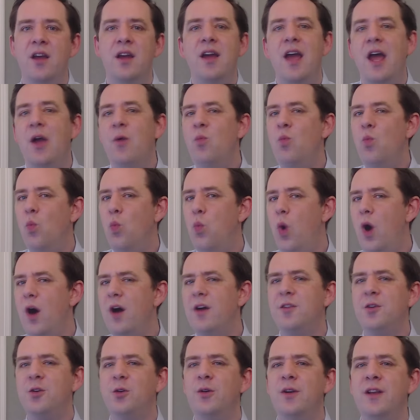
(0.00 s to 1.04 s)
and walk
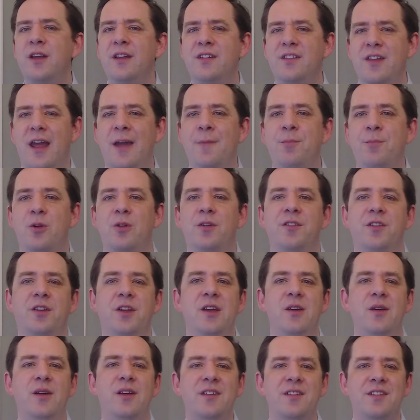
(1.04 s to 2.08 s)
through an example so
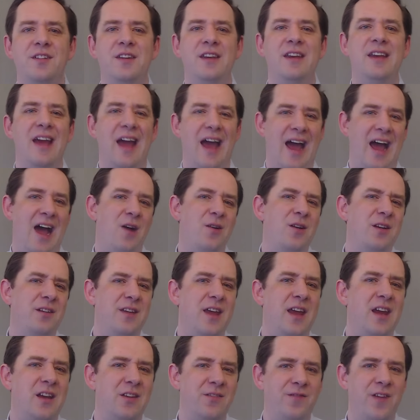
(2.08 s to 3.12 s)
you can see how to
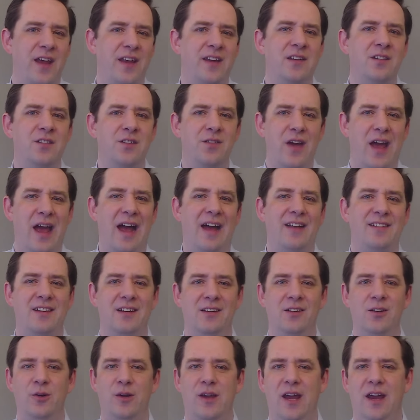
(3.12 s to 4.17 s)
take advantage of
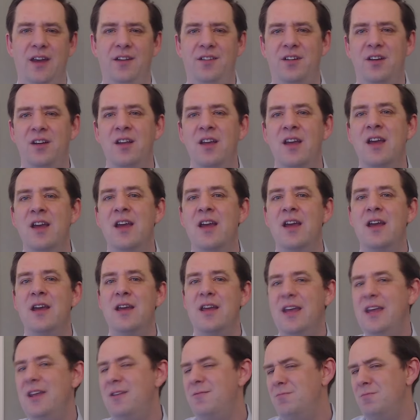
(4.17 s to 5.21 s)
asset location
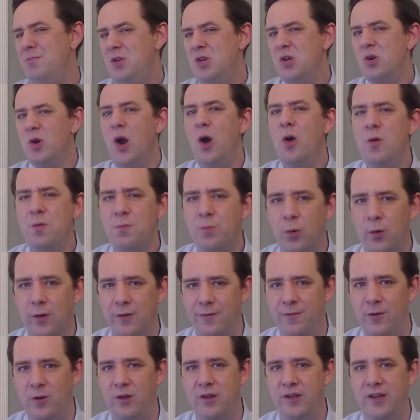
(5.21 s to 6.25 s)
in your own
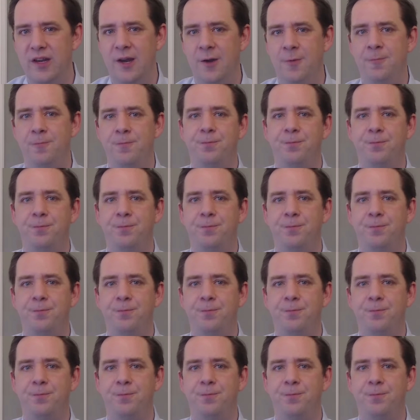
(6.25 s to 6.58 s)
portfolio.